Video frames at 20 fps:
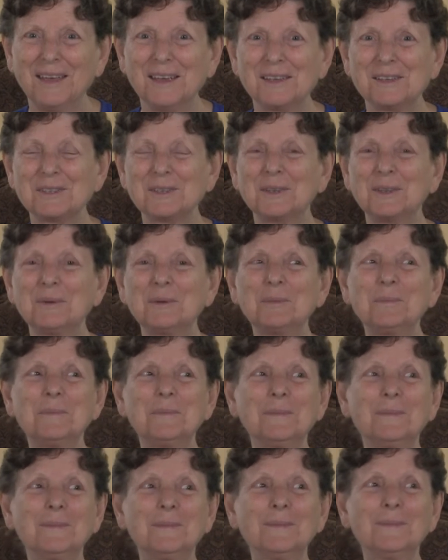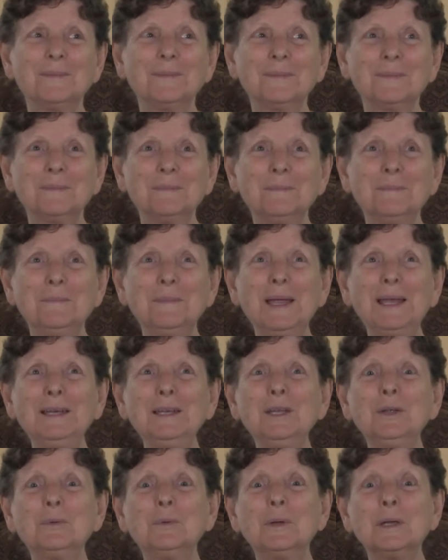So there were
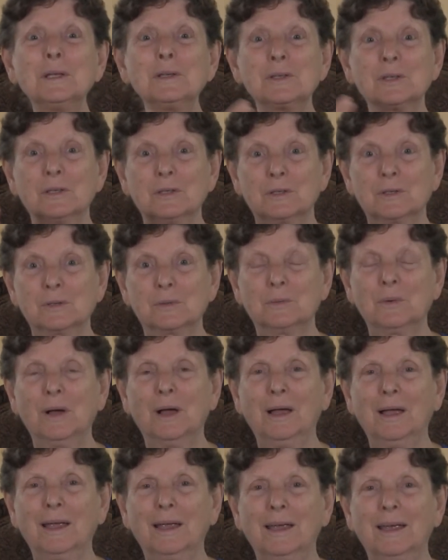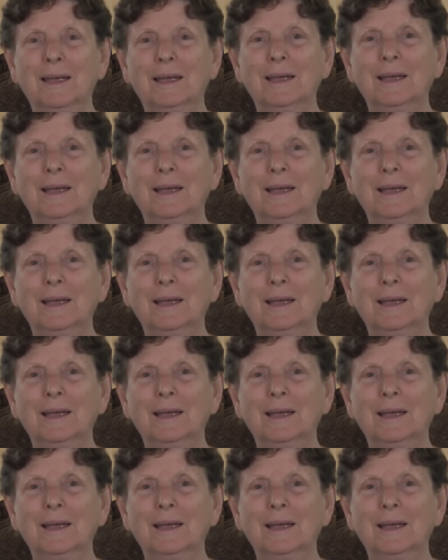many reasons why